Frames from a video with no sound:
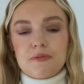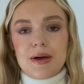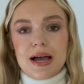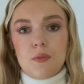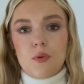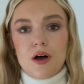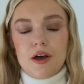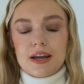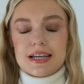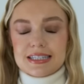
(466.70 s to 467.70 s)
for my
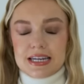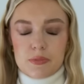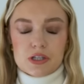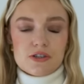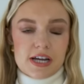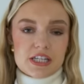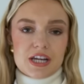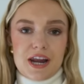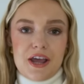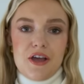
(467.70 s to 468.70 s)
one as a
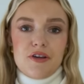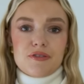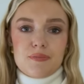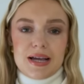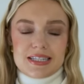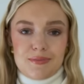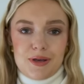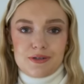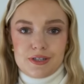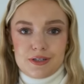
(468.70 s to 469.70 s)
demonstration from
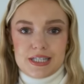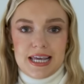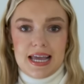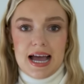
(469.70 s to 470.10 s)
Massimo Dutti.